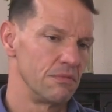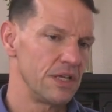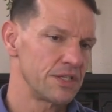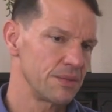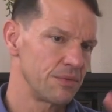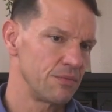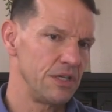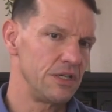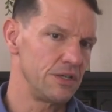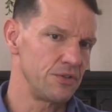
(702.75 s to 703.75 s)
that's something we
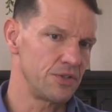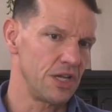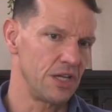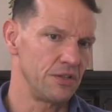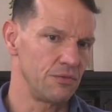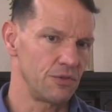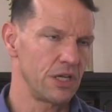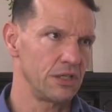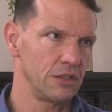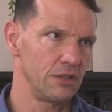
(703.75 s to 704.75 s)
need to understand, that we're
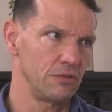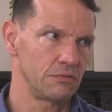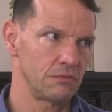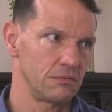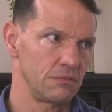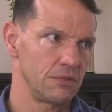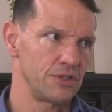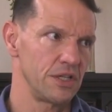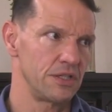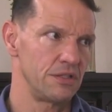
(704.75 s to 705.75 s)
not alone.
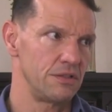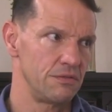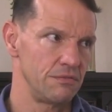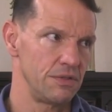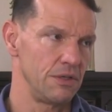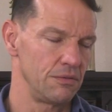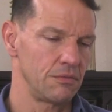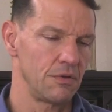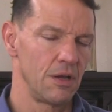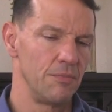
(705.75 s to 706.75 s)
There's nothing,
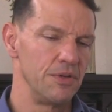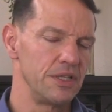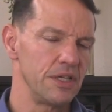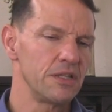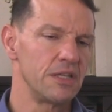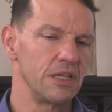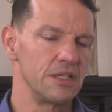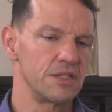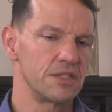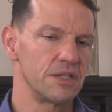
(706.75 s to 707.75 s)
But the other thing
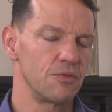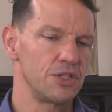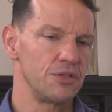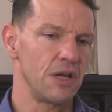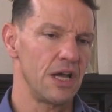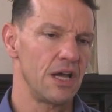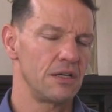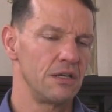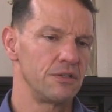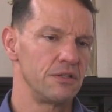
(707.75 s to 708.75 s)
is that what you
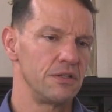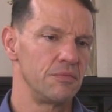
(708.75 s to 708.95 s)
had under